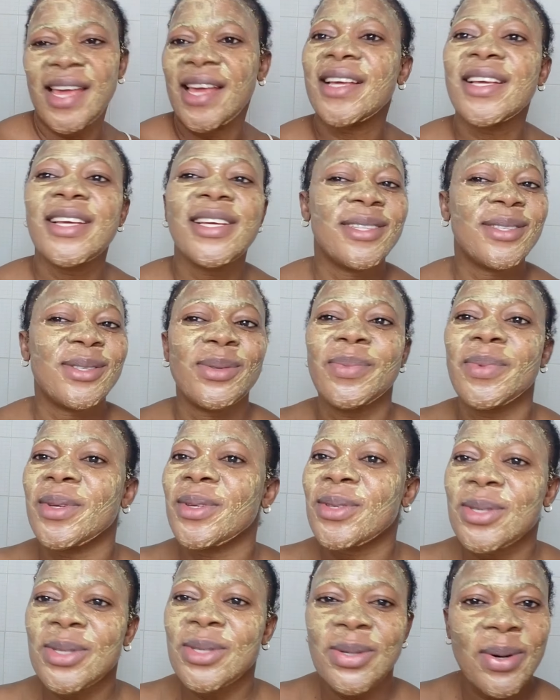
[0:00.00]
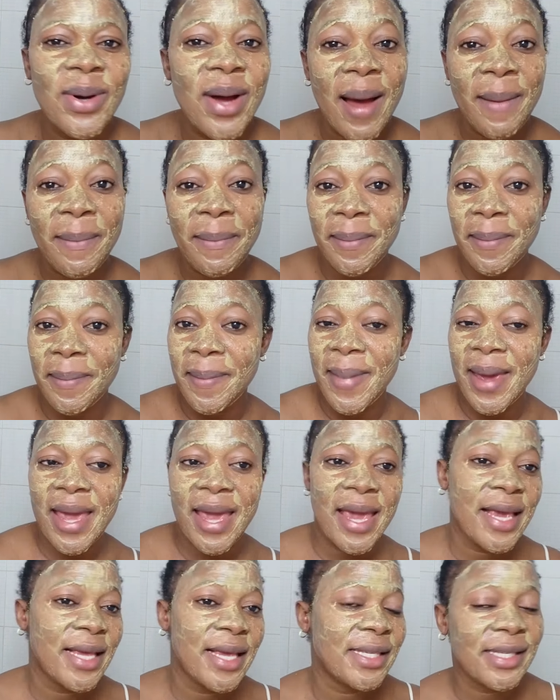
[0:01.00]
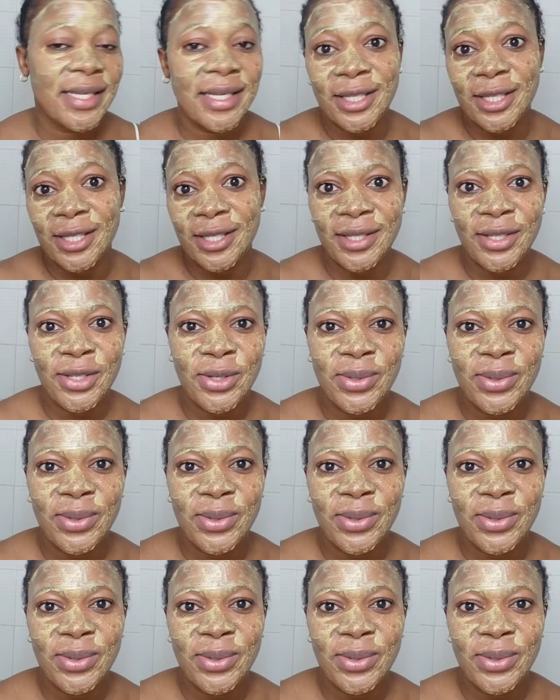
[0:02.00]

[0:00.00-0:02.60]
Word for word: it will be so amazing to you